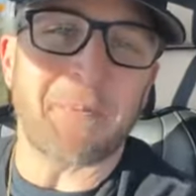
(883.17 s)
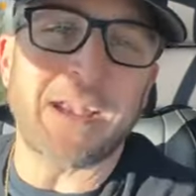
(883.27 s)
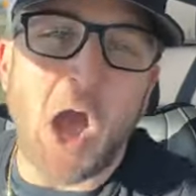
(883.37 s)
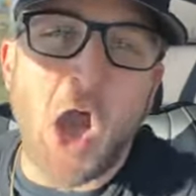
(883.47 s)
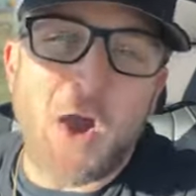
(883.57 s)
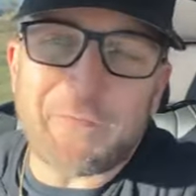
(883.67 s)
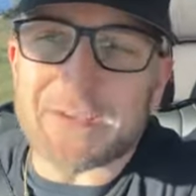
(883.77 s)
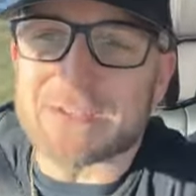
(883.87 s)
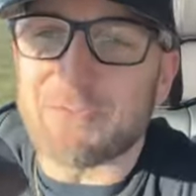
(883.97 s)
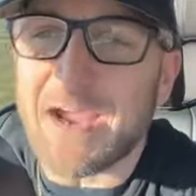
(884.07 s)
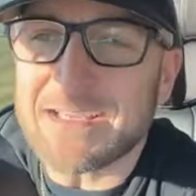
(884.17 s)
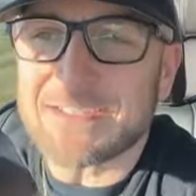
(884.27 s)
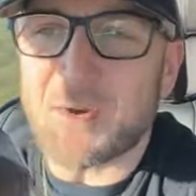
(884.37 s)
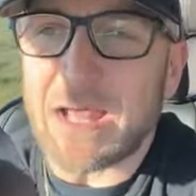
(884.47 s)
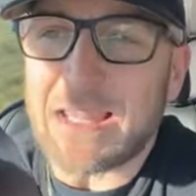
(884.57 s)
up in the office, right?
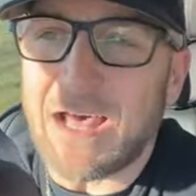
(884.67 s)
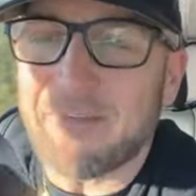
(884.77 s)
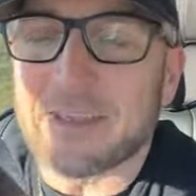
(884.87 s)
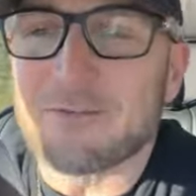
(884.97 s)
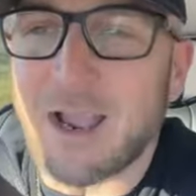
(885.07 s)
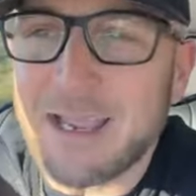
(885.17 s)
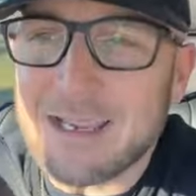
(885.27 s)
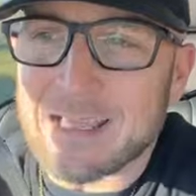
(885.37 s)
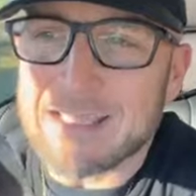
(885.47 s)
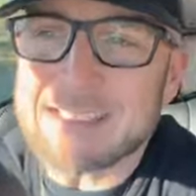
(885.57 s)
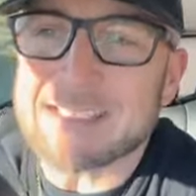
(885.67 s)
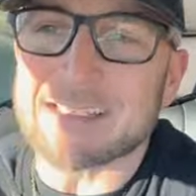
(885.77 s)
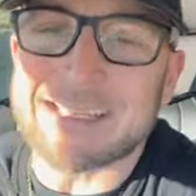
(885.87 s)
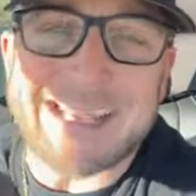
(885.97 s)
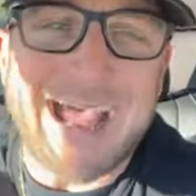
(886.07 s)
So I love it, right?
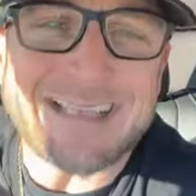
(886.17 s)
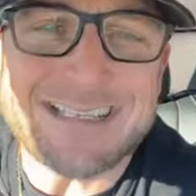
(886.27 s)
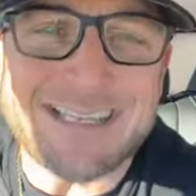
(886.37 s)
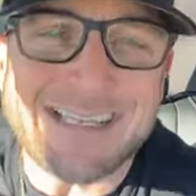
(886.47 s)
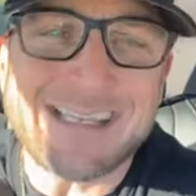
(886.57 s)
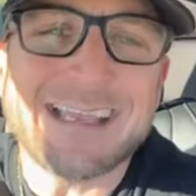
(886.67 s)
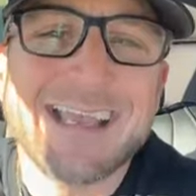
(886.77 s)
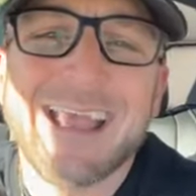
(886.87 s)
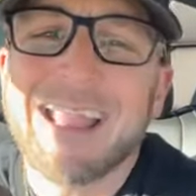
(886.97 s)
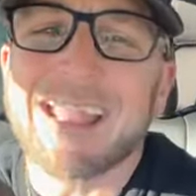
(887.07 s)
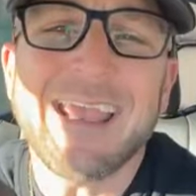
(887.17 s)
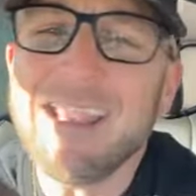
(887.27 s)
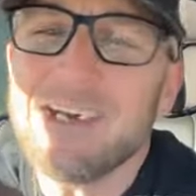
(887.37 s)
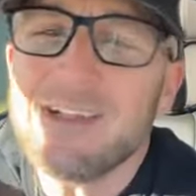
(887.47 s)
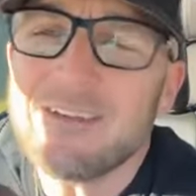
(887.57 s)
Listen, can I sing?
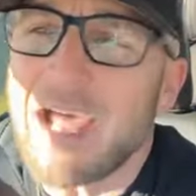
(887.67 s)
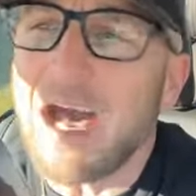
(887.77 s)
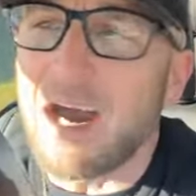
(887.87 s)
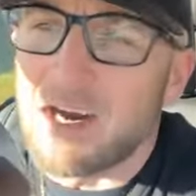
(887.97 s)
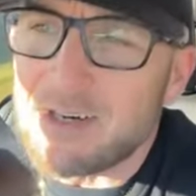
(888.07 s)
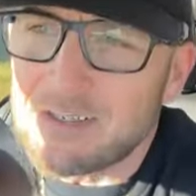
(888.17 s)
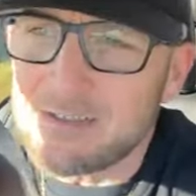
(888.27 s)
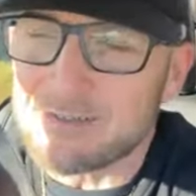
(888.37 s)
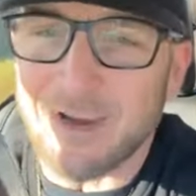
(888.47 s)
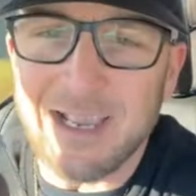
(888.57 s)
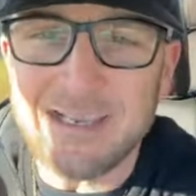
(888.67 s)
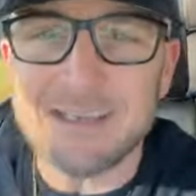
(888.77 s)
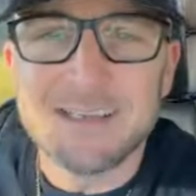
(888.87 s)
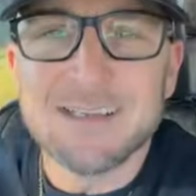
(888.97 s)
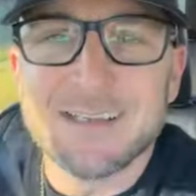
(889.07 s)
Hell no, right?
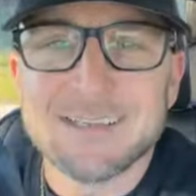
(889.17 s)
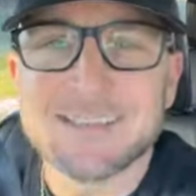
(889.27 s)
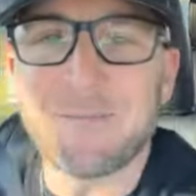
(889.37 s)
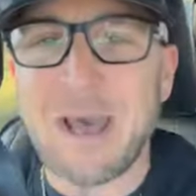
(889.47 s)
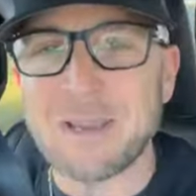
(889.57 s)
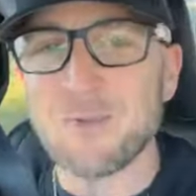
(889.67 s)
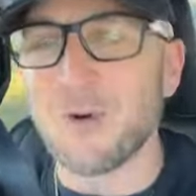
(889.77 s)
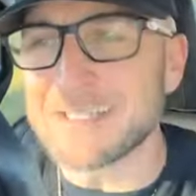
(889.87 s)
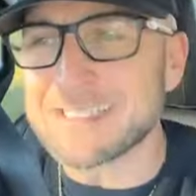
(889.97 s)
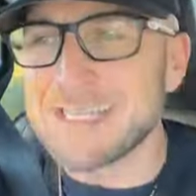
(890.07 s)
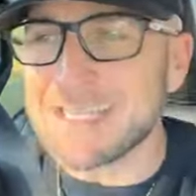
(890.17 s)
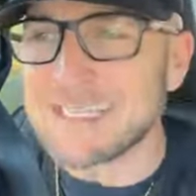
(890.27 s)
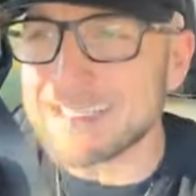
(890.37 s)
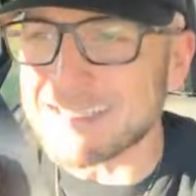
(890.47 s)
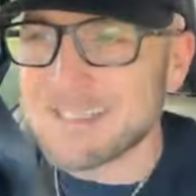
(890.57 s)
Somebody once said
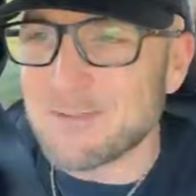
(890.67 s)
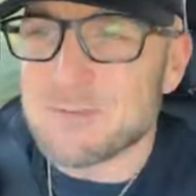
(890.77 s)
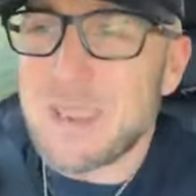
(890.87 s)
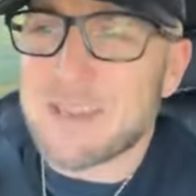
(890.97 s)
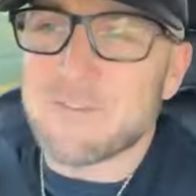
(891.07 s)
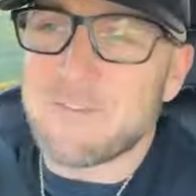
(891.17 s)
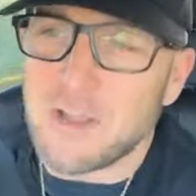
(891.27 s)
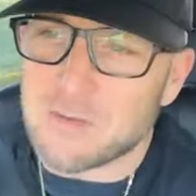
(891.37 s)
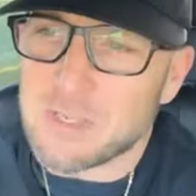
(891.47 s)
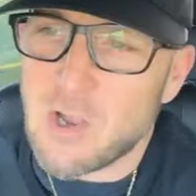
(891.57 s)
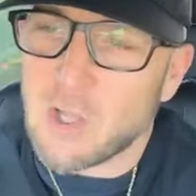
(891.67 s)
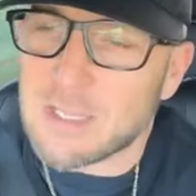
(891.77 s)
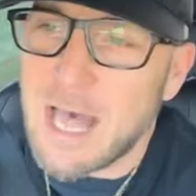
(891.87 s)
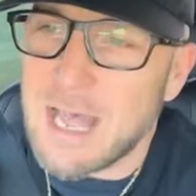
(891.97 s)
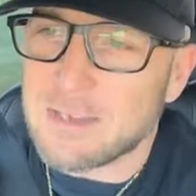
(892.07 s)
that they were making fun of me
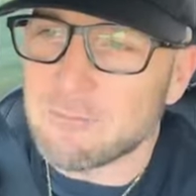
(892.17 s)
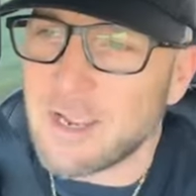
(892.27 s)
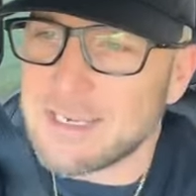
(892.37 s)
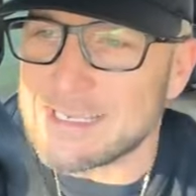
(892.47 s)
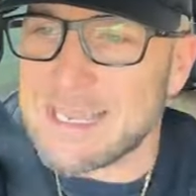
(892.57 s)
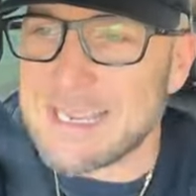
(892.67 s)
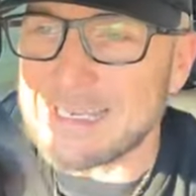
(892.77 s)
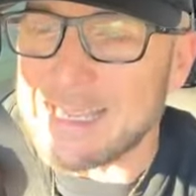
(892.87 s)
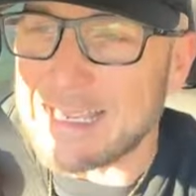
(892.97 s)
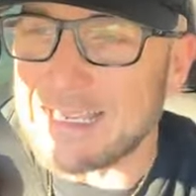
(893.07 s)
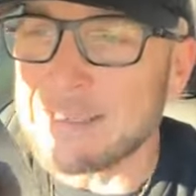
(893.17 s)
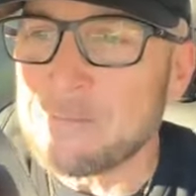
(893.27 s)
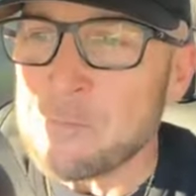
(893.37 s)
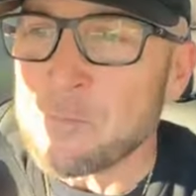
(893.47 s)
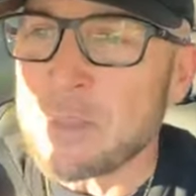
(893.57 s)
online, right? And they
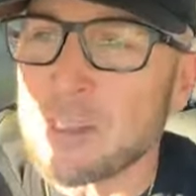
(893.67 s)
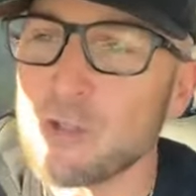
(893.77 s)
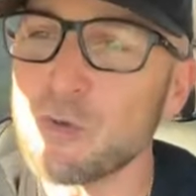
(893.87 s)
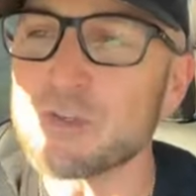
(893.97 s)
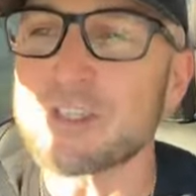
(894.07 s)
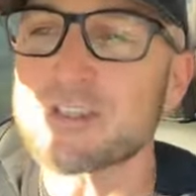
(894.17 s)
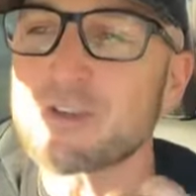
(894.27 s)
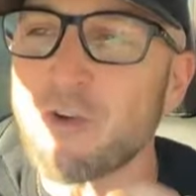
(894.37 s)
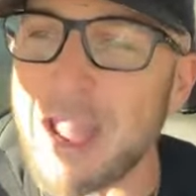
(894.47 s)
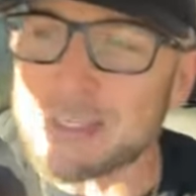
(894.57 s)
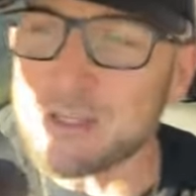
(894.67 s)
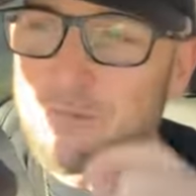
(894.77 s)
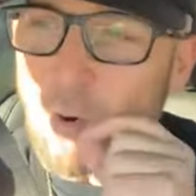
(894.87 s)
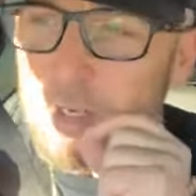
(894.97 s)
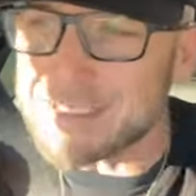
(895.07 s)
used a scratchy
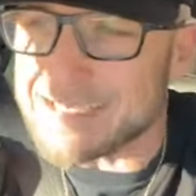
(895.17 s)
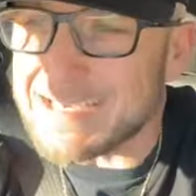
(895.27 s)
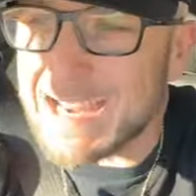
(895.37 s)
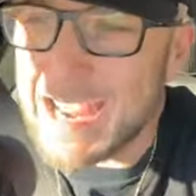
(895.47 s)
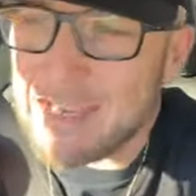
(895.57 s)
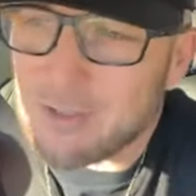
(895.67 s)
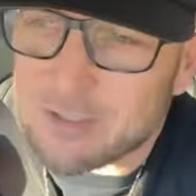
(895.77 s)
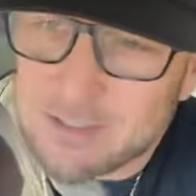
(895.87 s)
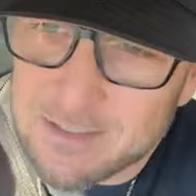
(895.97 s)
voice and inhaled